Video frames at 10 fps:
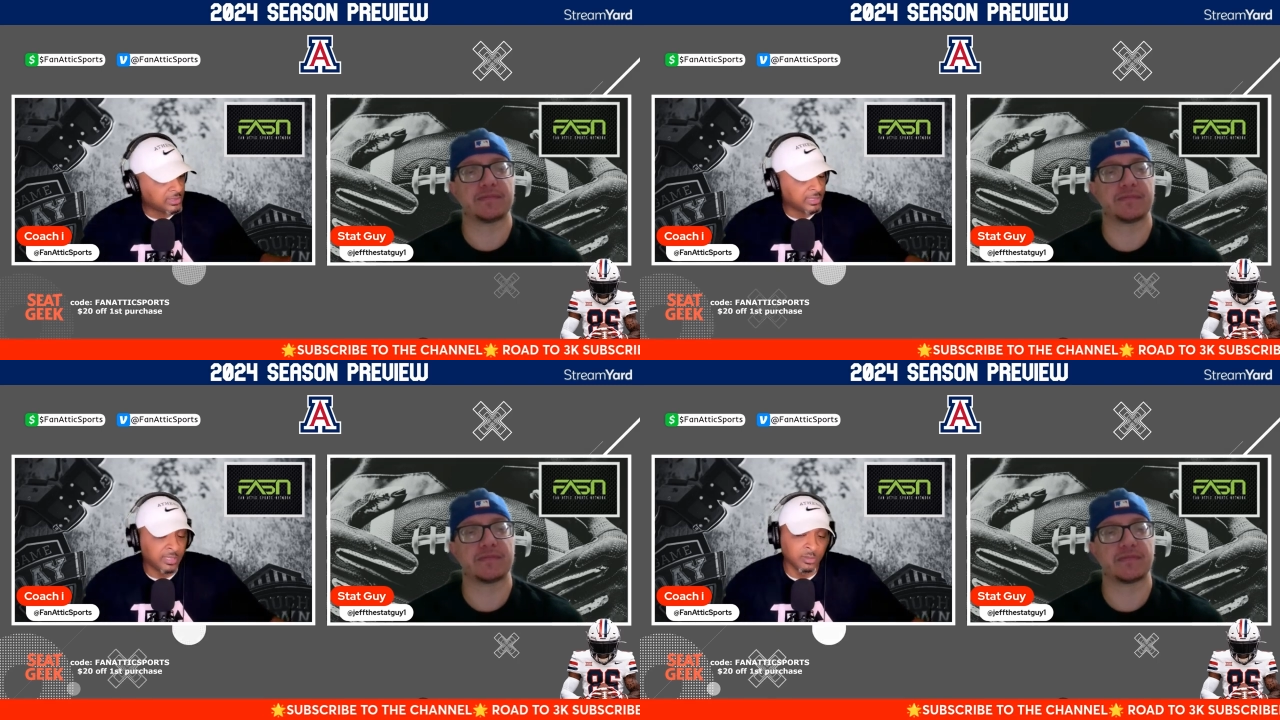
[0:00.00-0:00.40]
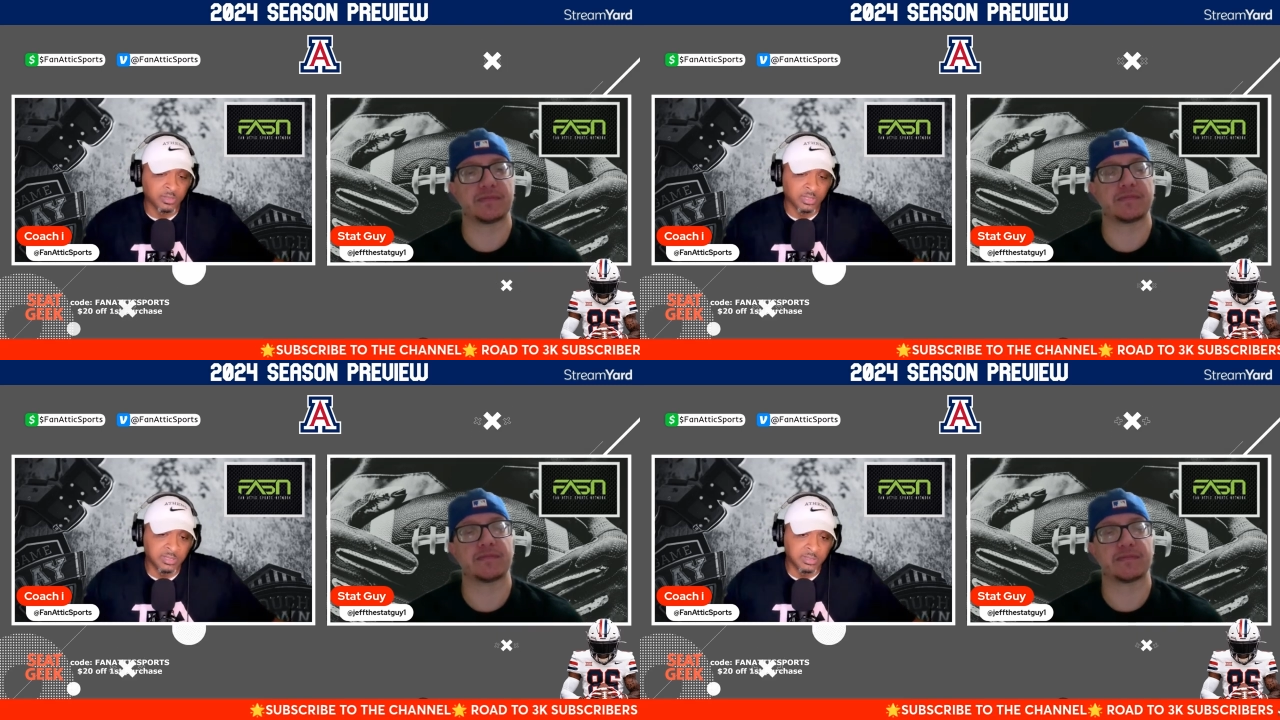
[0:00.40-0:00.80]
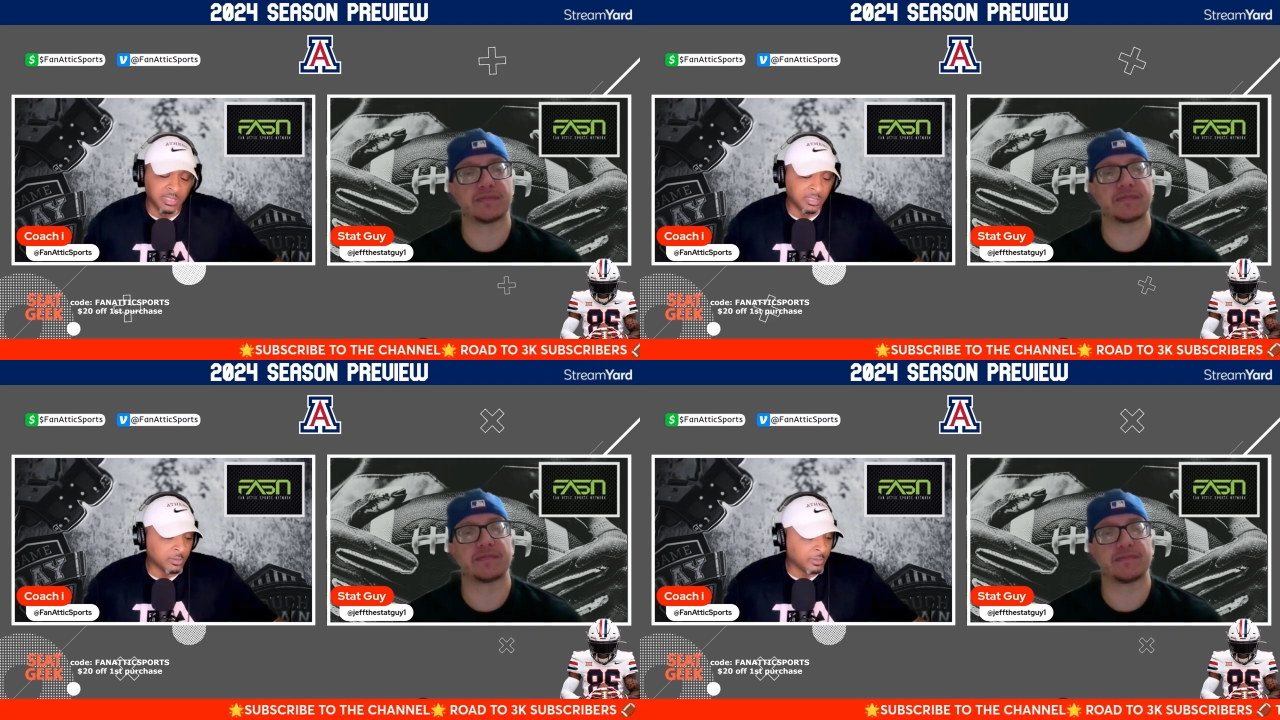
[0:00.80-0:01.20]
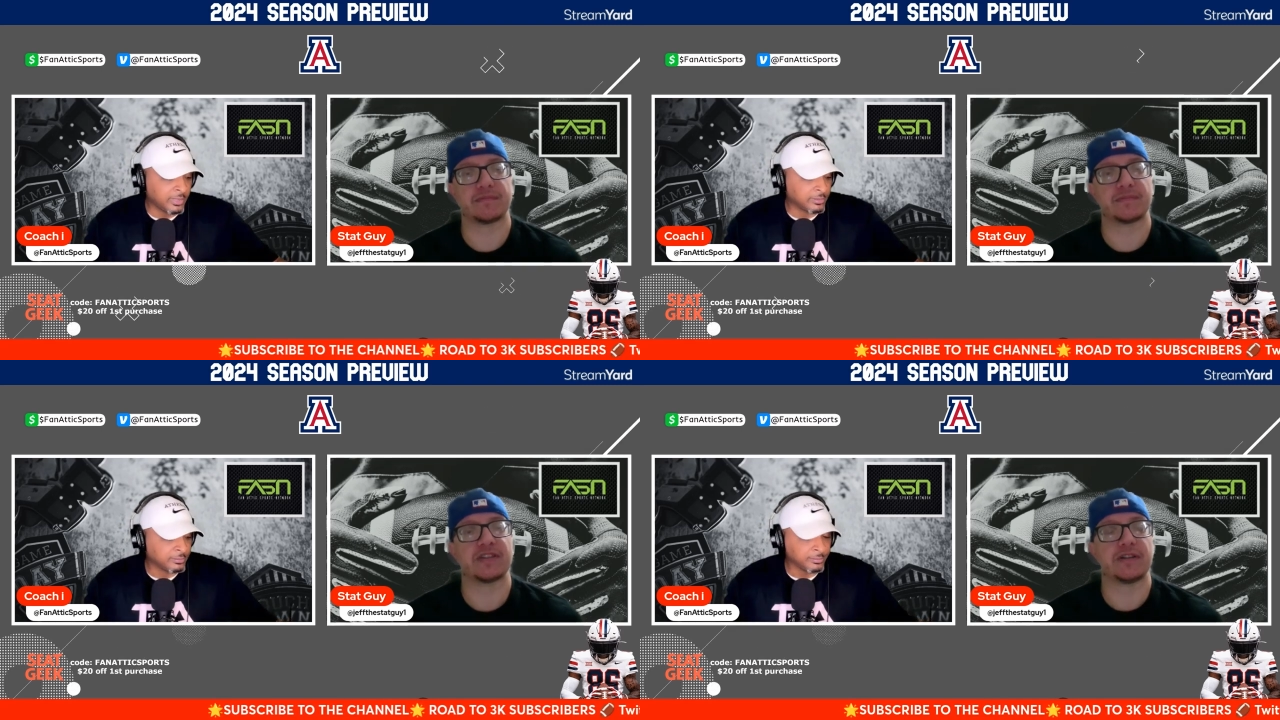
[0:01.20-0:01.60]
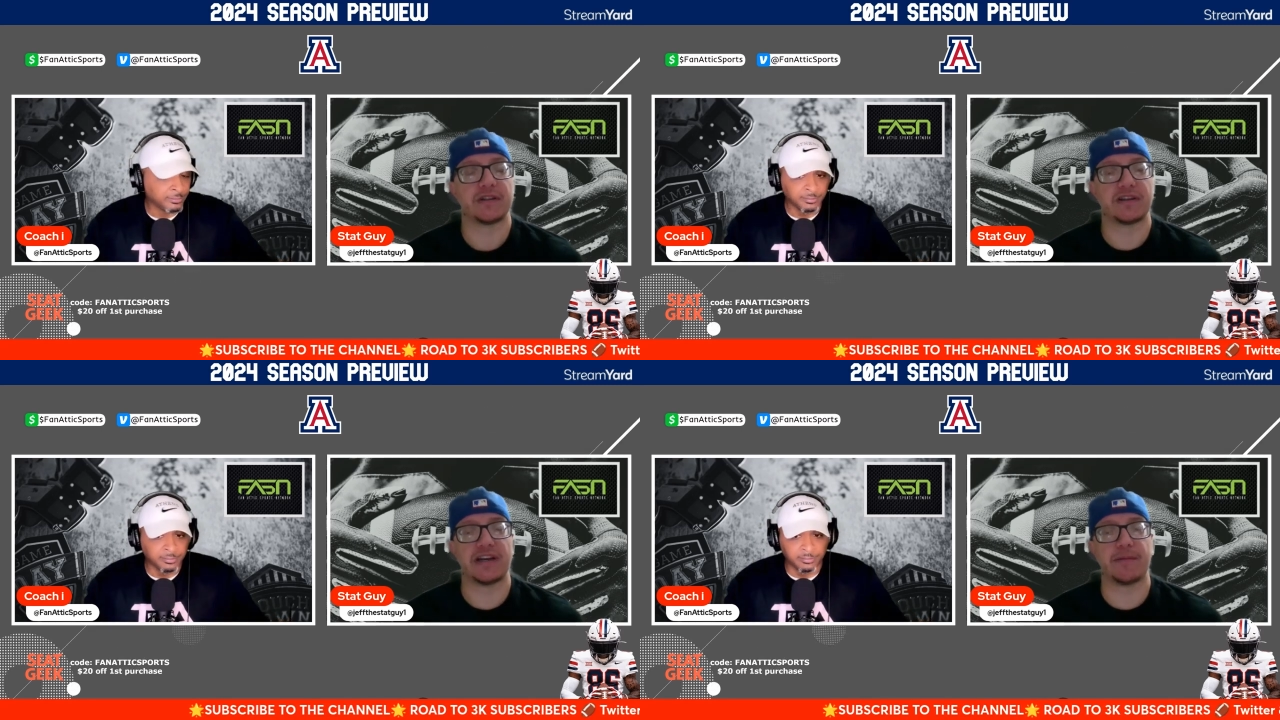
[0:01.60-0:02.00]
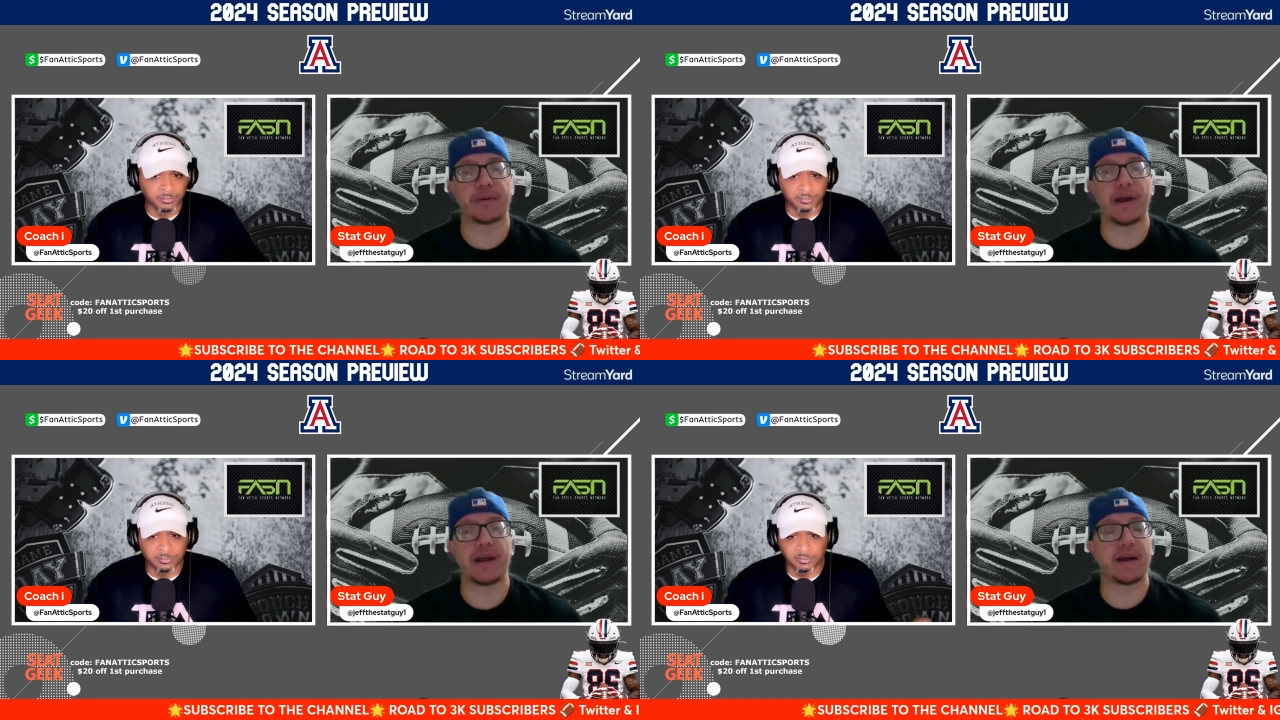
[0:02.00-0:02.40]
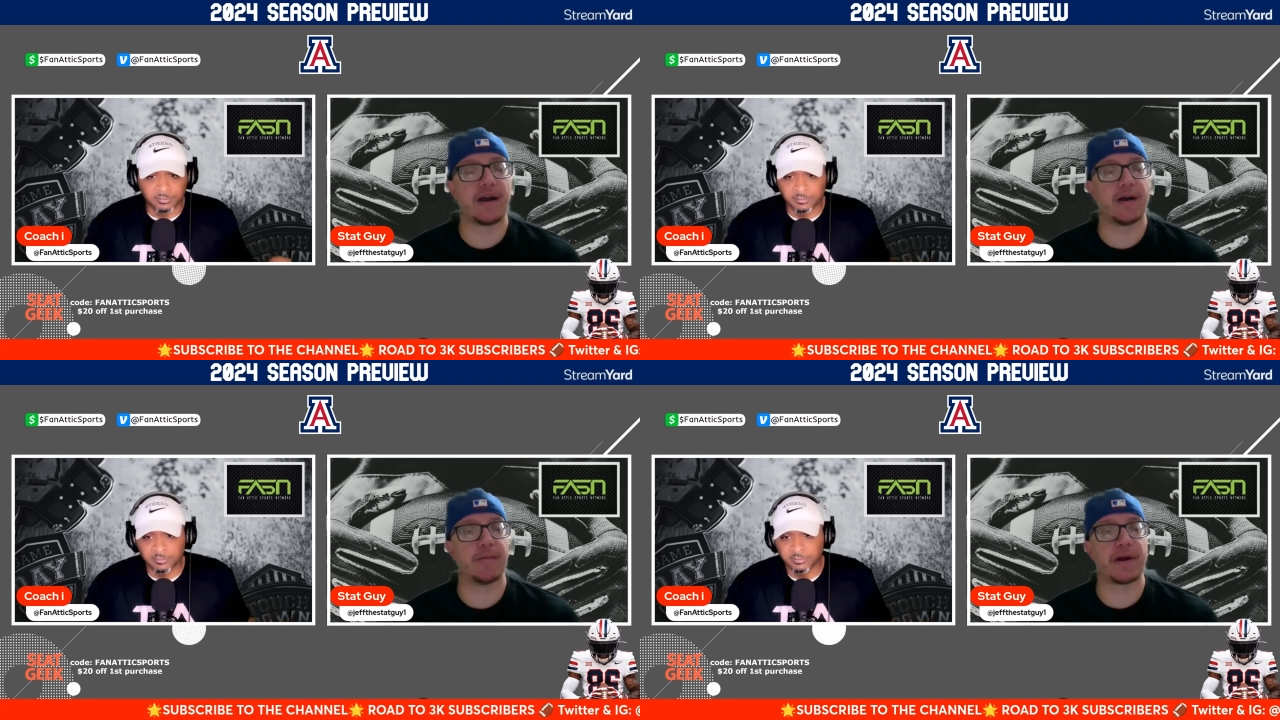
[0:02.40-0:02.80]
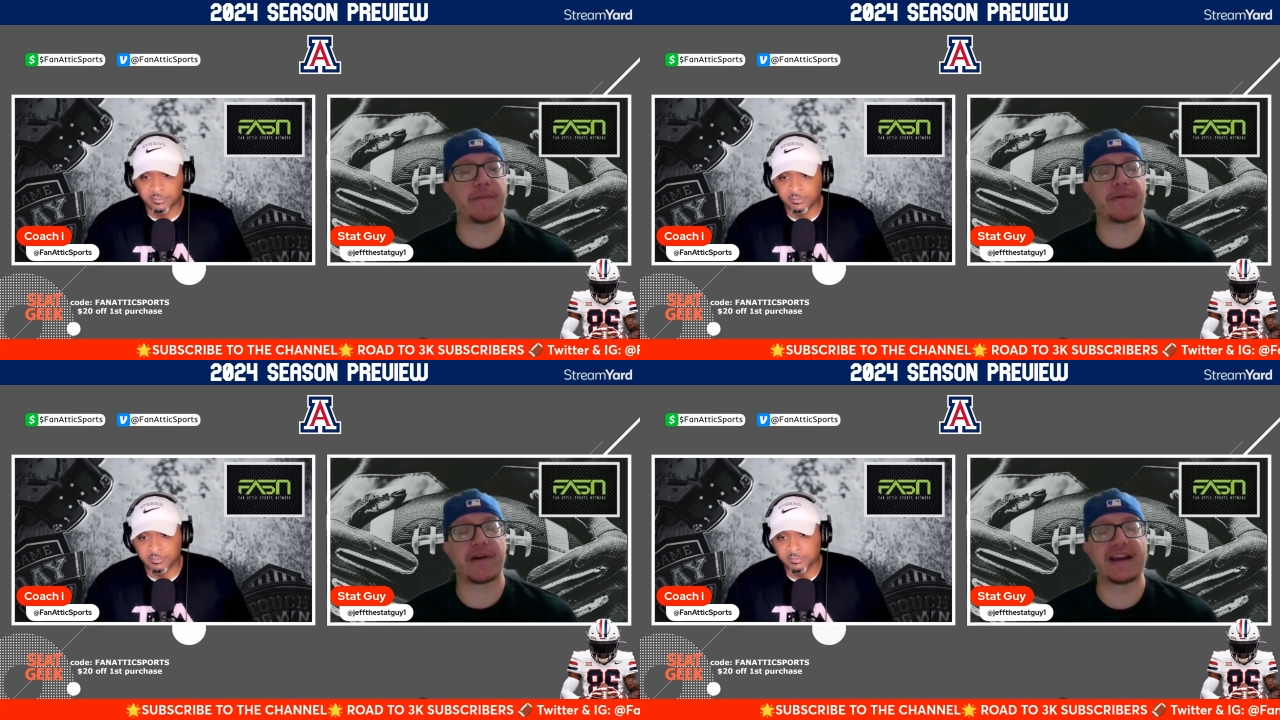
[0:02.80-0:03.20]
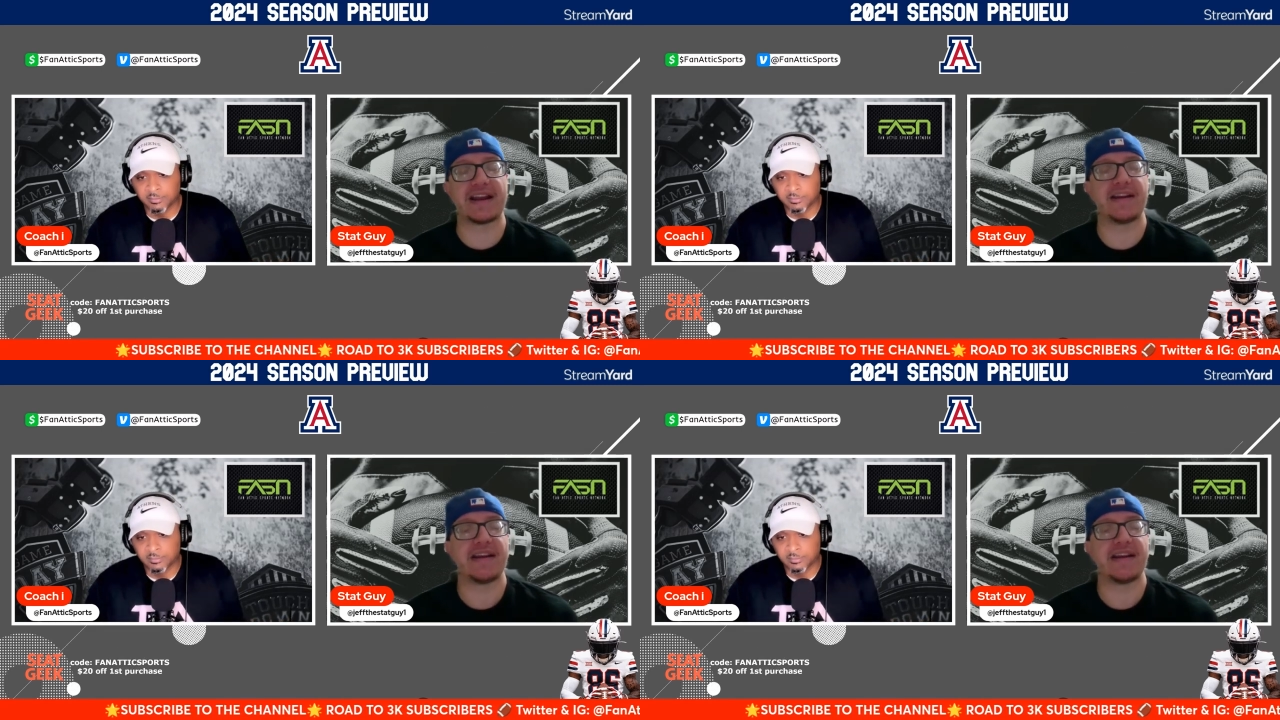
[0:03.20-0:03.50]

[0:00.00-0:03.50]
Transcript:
Speaker 1: Jose State, correct?
Speaker 2: Yeah, Brett um Brent Brennan